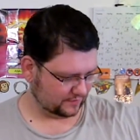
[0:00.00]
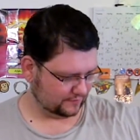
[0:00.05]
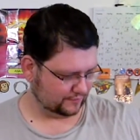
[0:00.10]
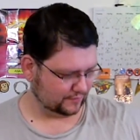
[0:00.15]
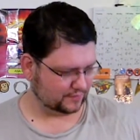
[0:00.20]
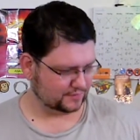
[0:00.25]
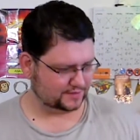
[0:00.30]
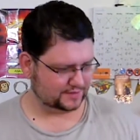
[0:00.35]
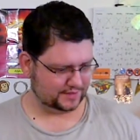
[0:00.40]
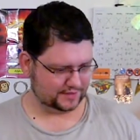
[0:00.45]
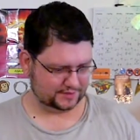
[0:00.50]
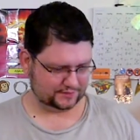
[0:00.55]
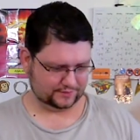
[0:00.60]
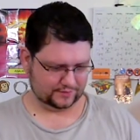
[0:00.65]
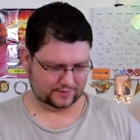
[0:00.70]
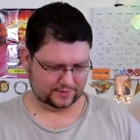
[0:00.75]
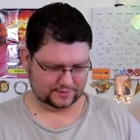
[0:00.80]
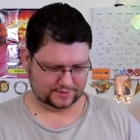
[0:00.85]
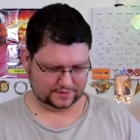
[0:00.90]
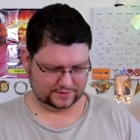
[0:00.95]
first things
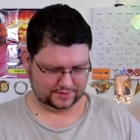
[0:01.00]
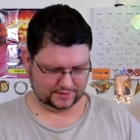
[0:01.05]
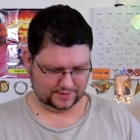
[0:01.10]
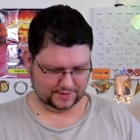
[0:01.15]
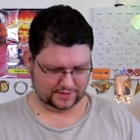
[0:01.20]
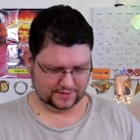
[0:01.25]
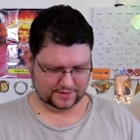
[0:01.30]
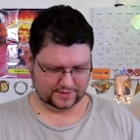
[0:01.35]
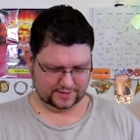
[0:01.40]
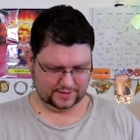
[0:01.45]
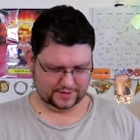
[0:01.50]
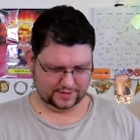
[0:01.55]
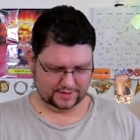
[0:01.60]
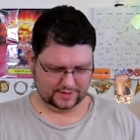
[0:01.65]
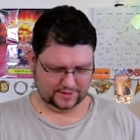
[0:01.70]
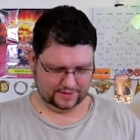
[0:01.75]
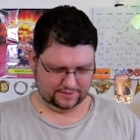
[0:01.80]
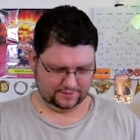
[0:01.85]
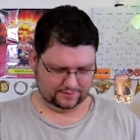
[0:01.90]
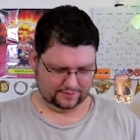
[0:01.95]
first,
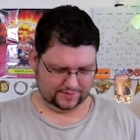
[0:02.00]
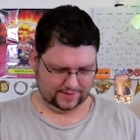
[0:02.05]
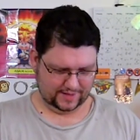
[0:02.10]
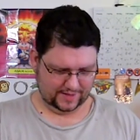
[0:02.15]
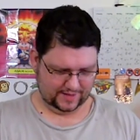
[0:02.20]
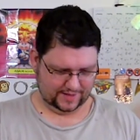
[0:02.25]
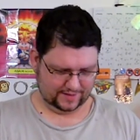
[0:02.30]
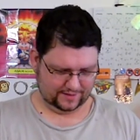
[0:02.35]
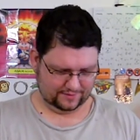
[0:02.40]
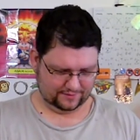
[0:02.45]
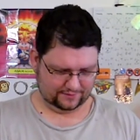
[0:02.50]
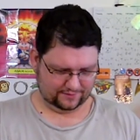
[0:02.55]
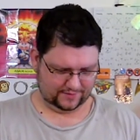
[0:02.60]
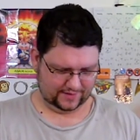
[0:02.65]
we have